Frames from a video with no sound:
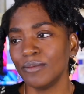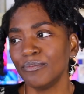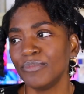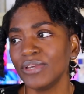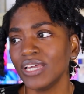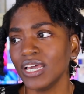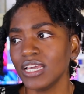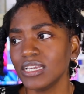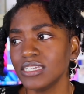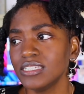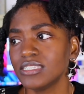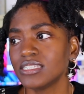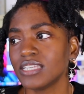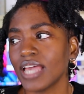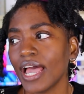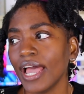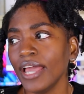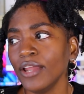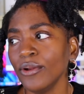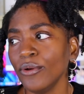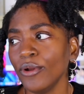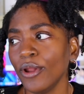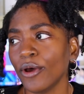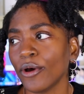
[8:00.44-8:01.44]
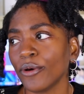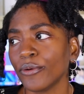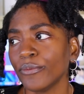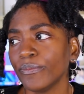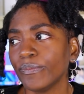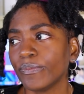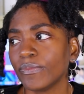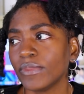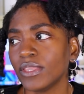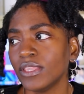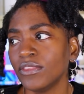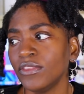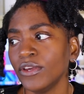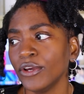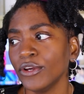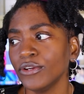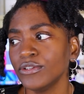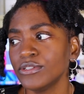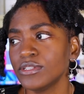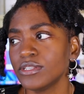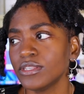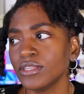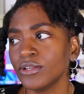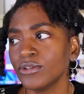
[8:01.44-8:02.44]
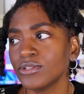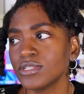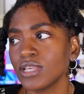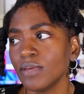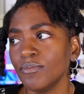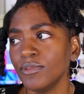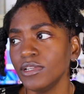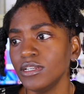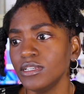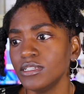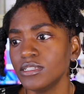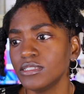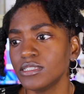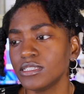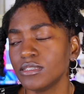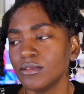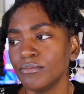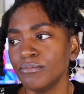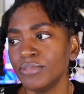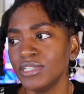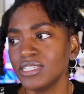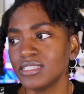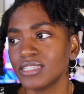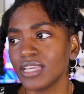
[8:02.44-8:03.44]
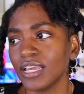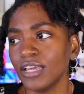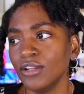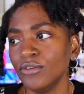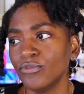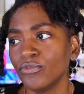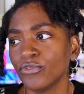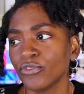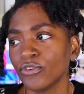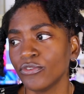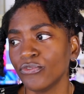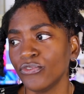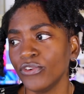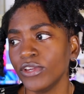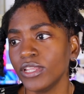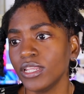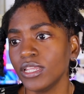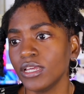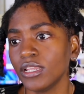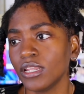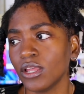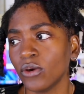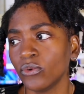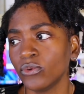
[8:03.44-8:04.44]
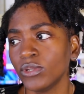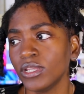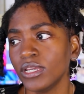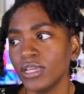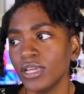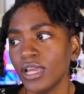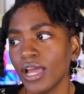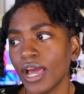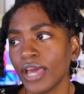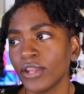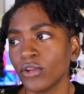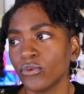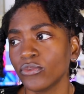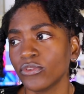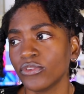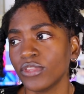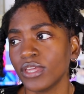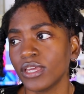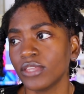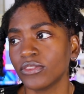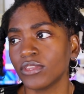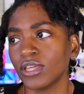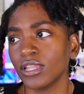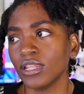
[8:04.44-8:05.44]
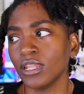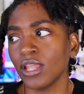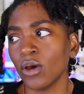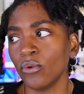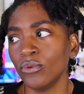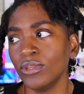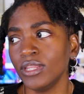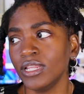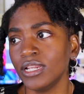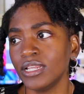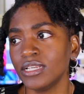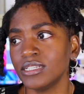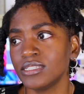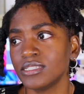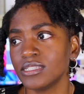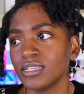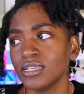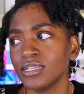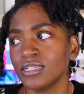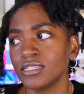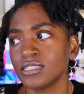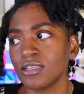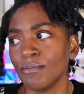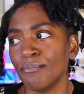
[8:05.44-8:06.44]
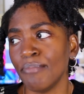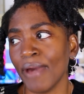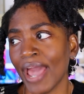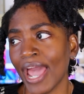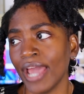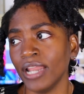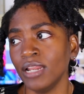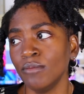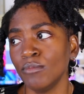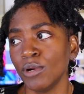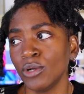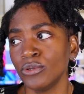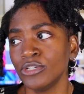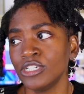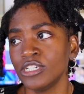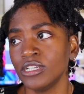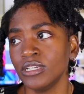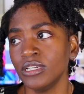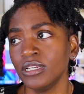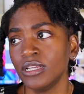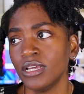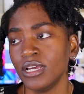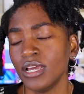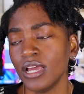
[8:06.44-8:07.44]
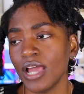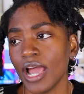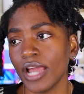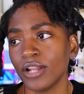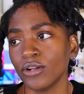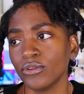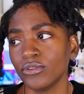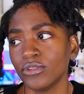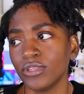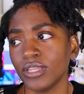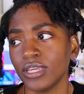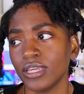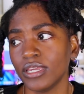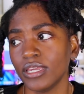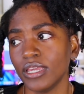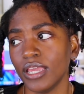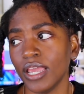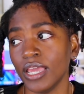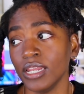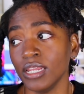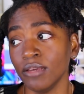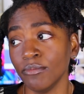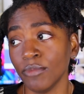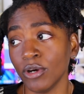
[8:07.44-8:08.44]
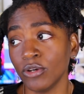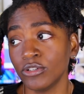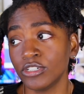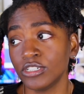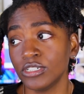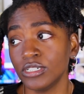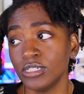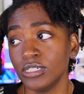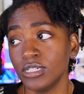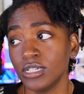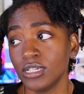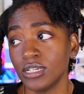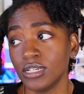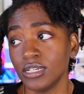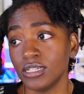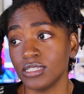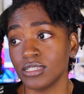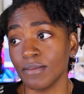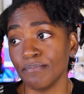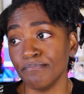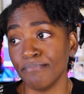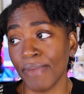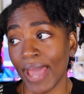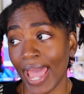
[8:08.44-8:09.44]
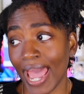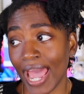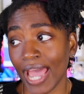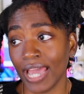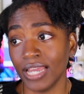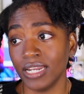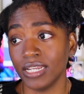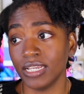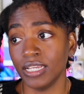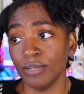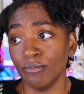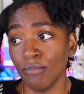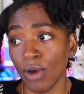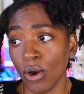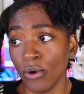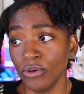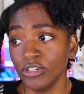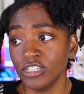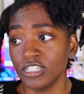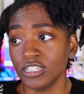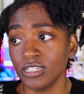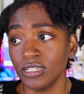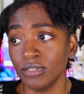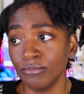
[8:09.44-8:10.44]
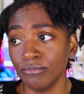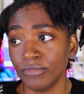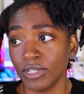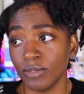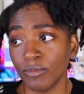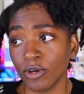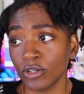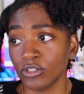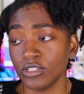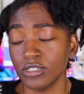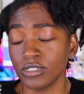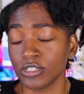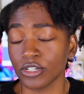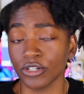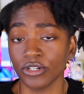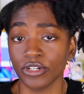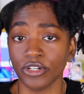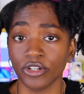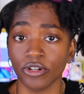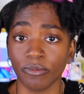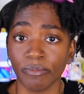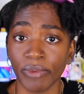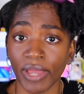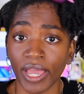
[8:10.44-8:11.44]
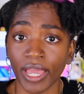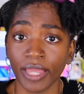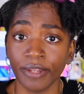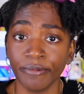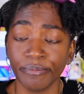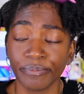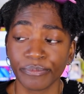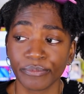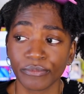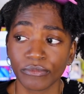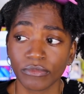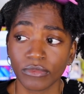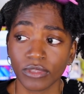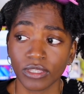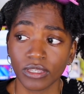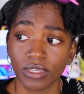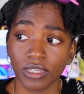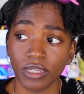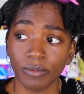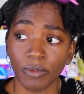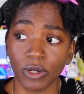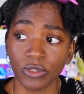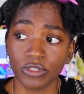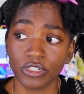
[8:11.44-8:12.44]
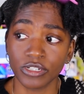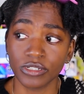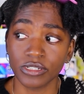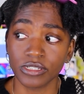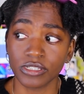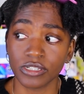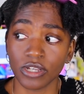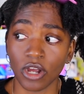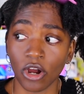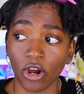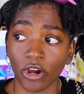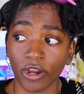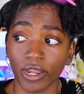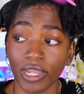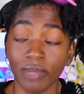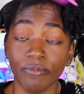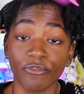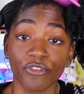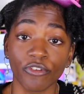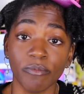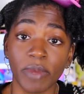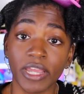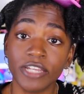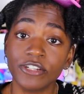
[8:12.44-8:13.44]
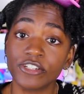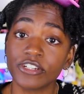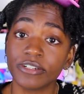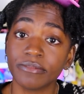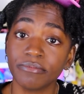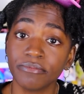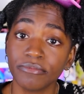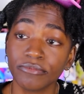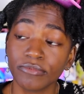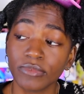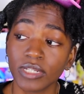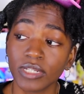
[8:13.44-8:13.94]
Because, I don't know, there's something to be said for feeling lonely. I don't think that loneliness is a bad emotion. I don't think any emotion is a bad emotion. Emotions aren't good or bad. Emotions are information.